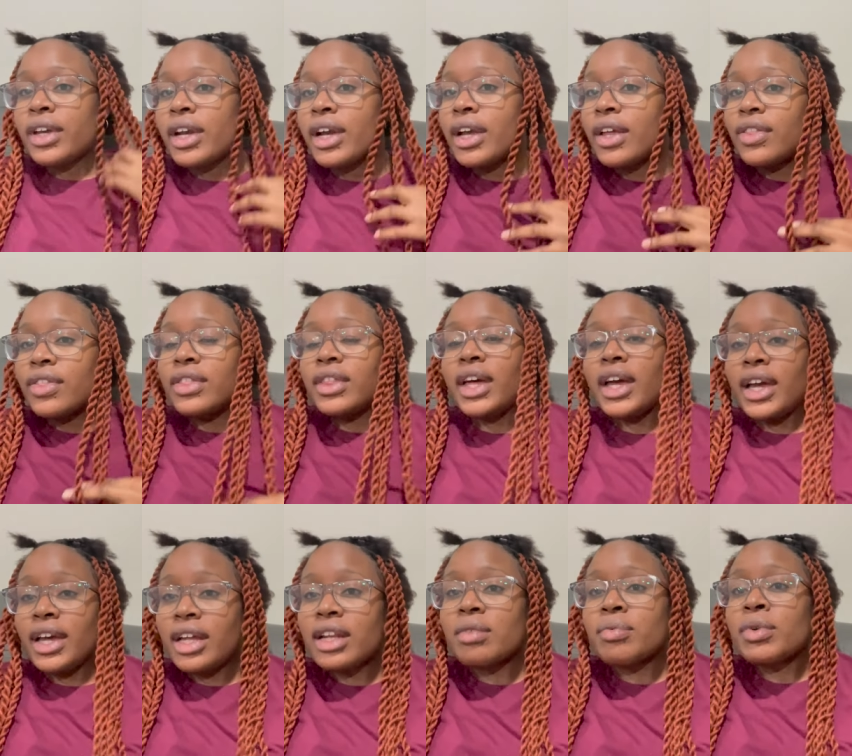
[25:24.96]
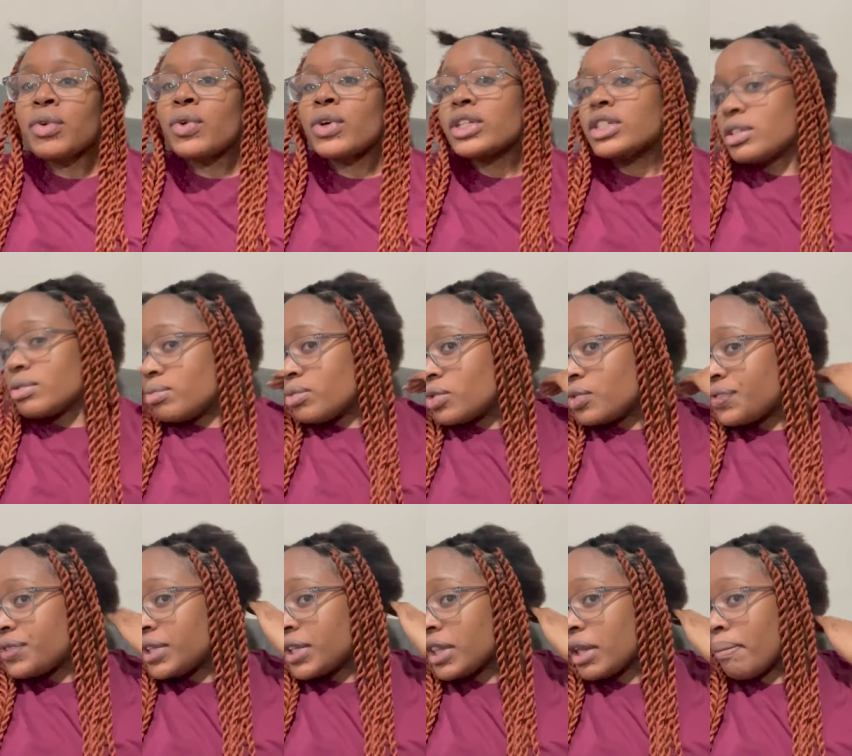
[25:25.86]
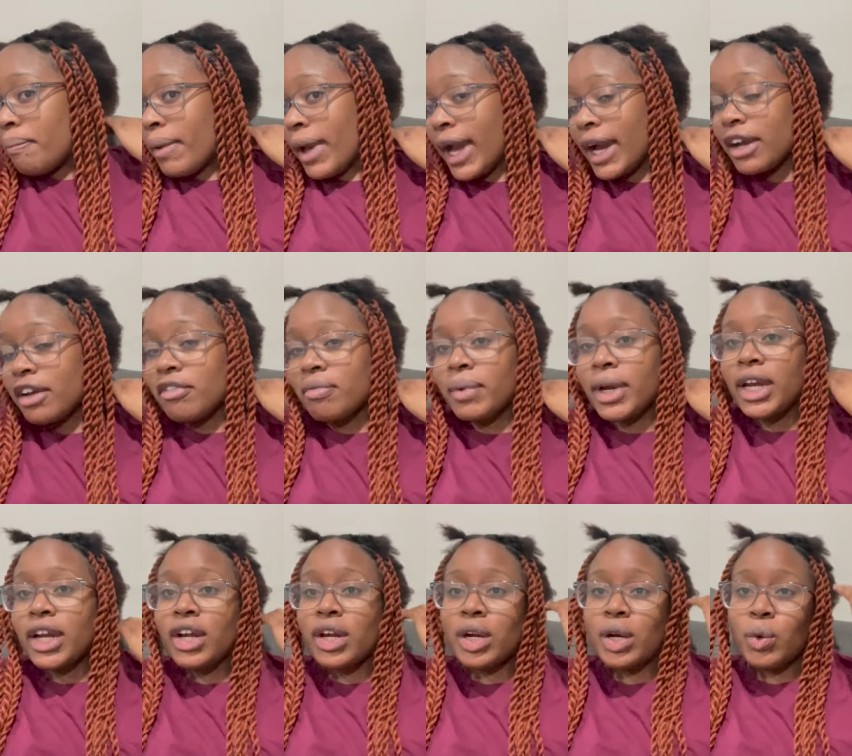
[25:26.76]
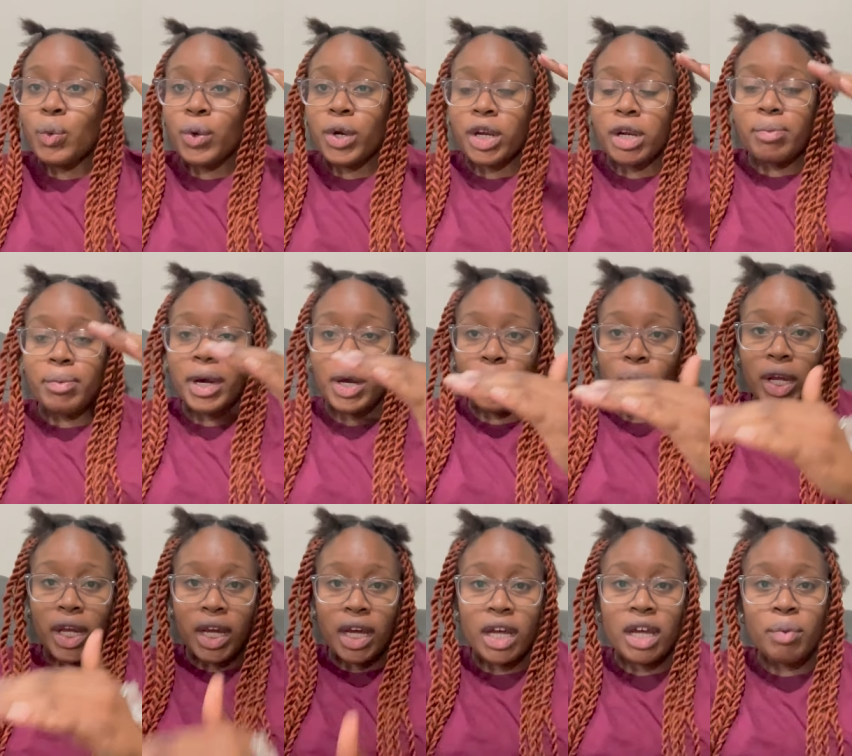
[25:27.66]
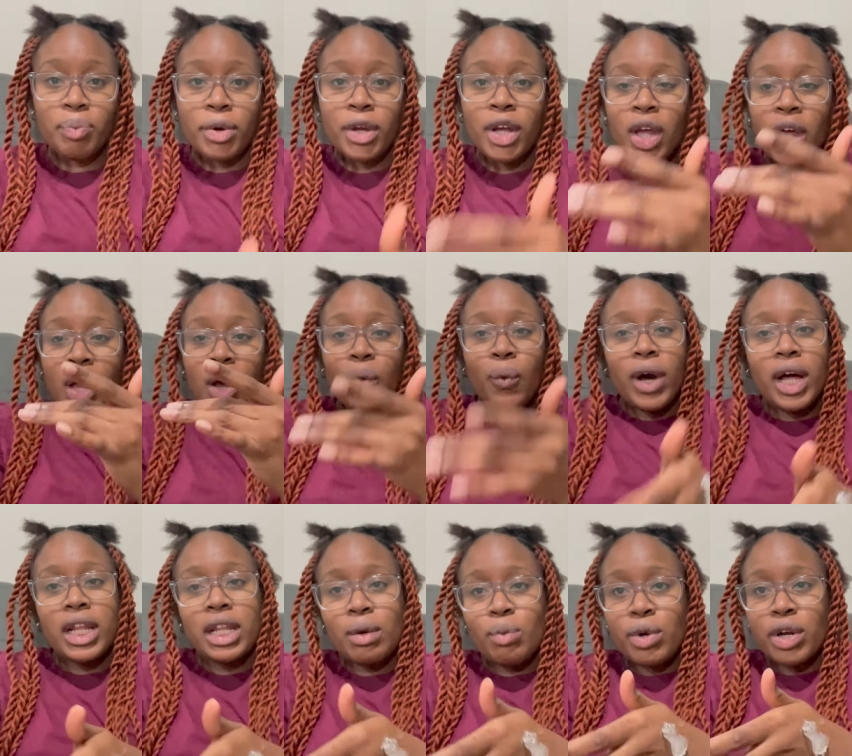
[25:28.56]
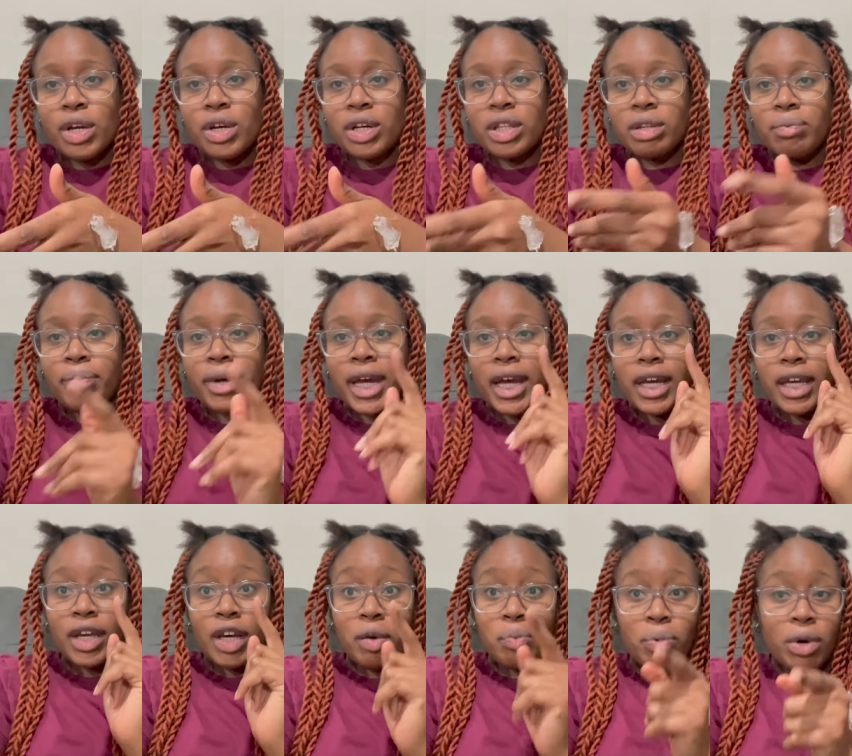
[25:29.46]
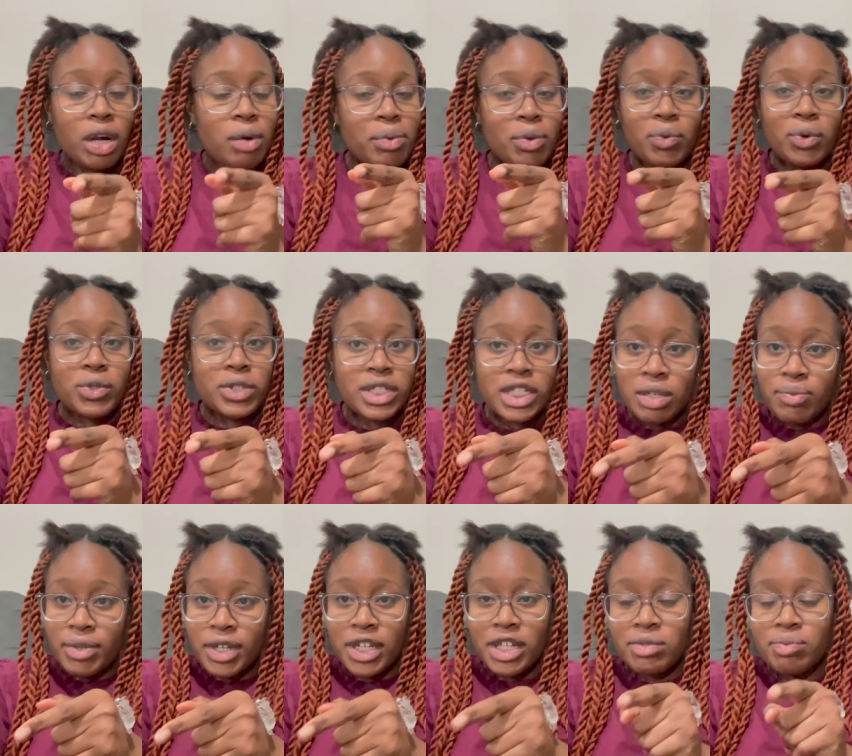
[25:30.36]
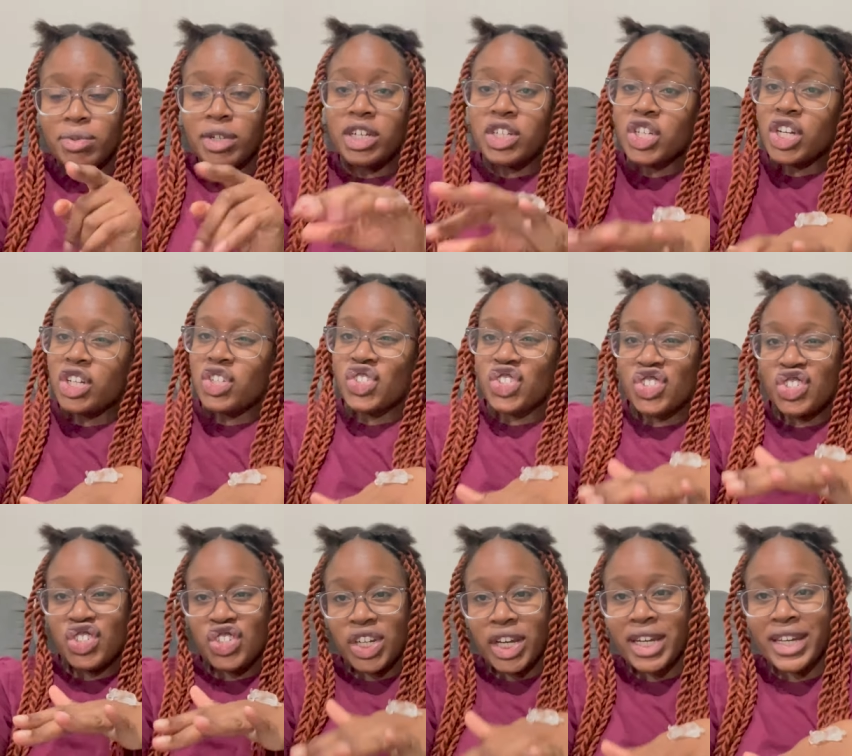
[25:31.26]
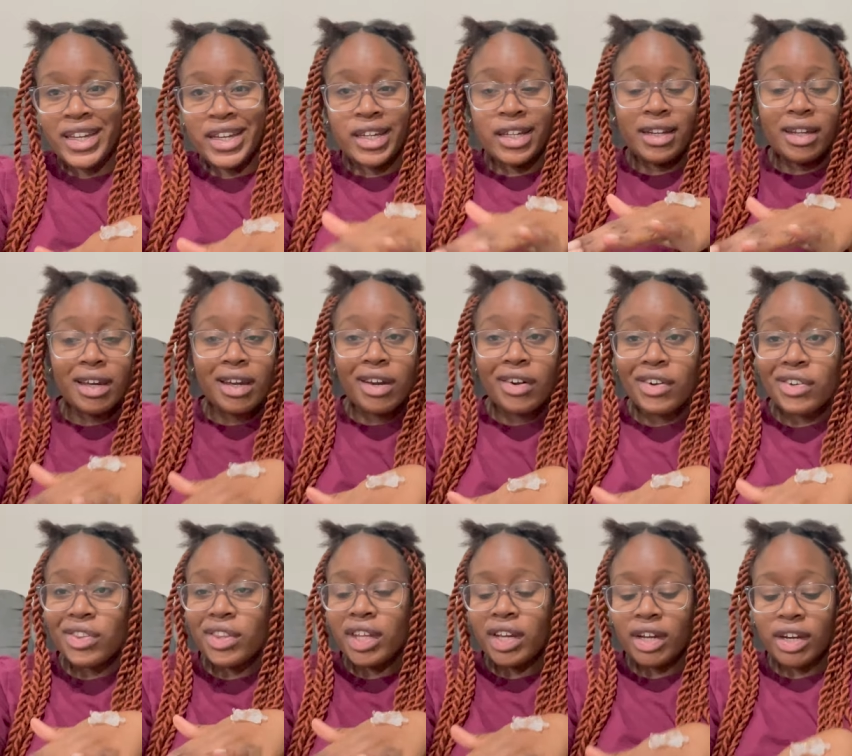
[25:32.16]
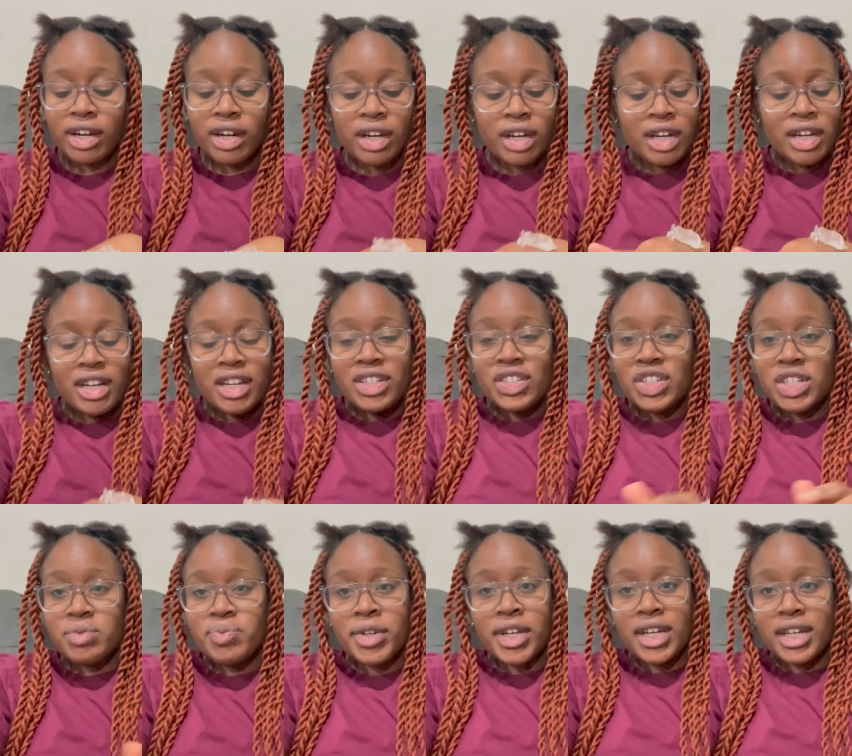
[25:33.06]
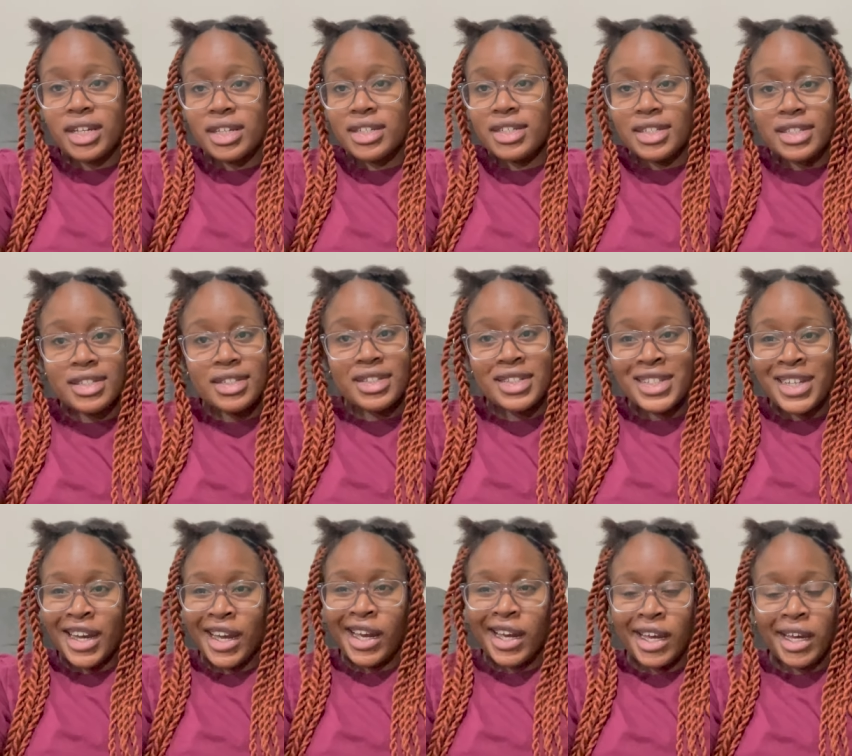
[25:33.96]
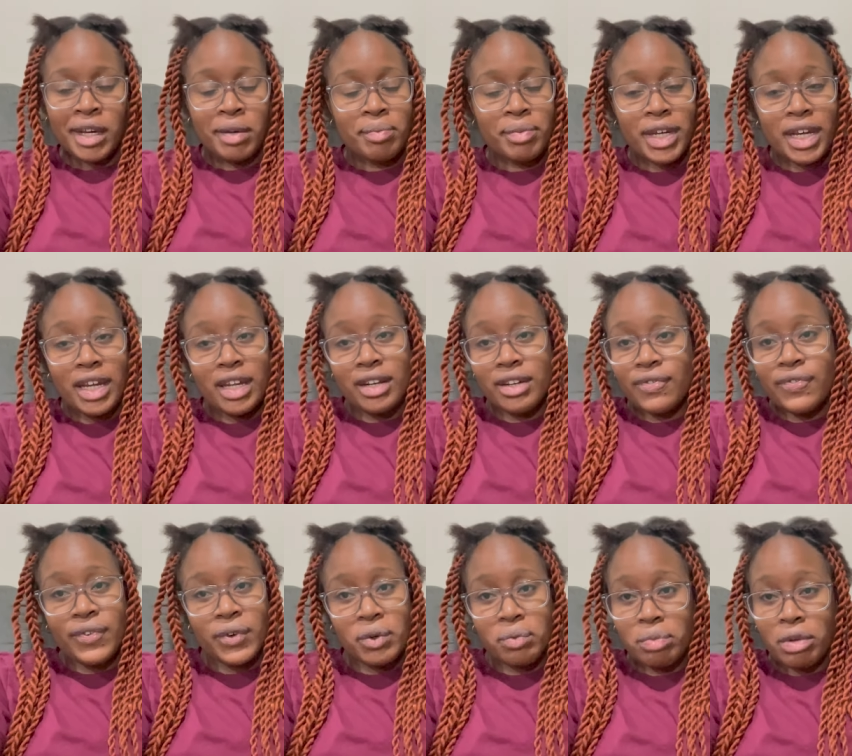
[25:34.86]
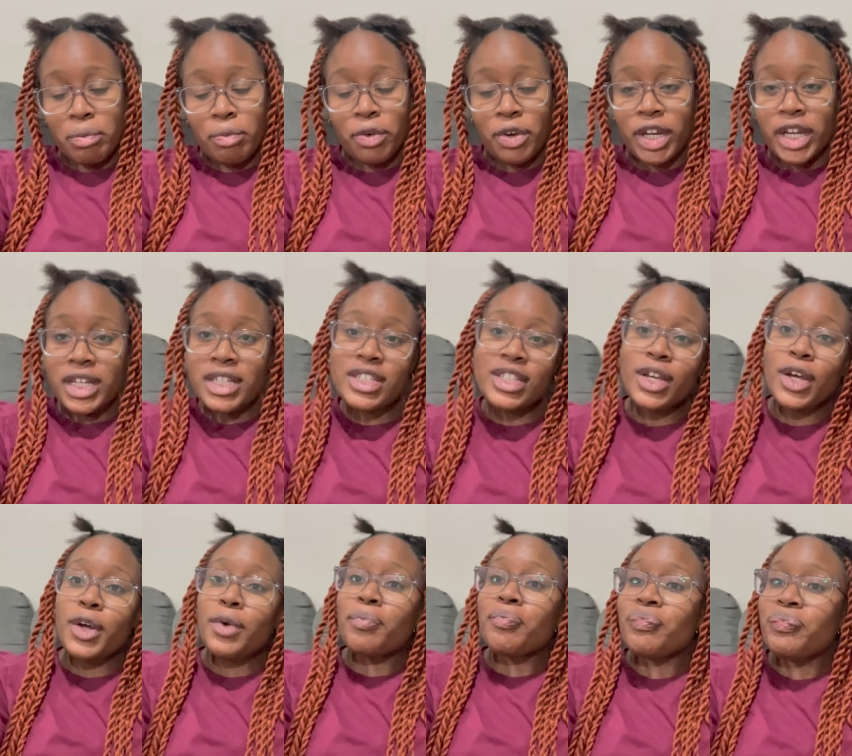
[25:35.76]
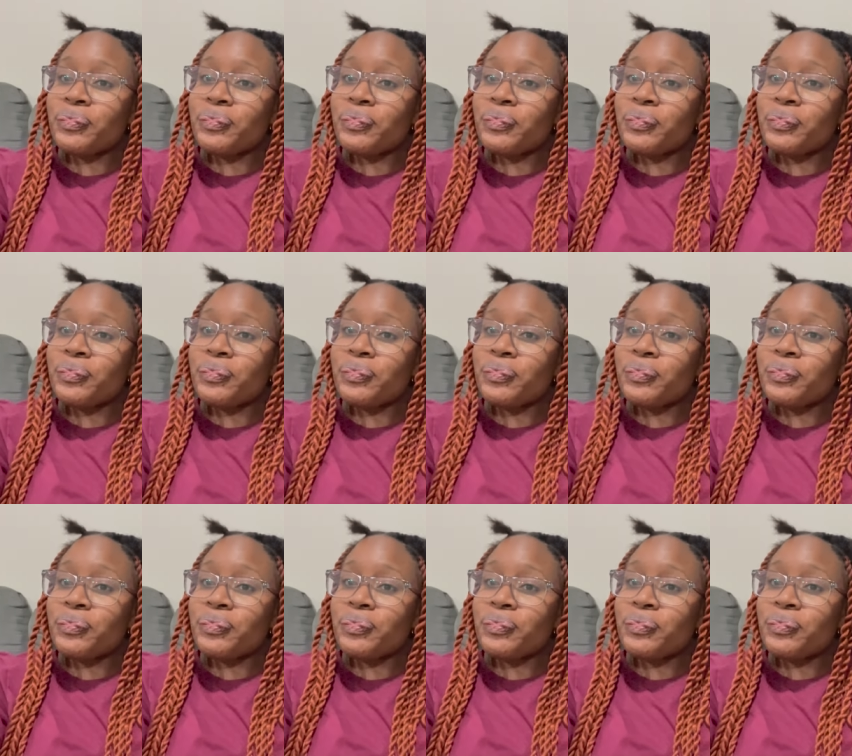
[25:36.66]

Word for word: And then I'm going to move to the back of my hair and work my way up. While I'm working on the back, y'all probably won't see me as much. I'll just check in here and there just because time and phone memory. So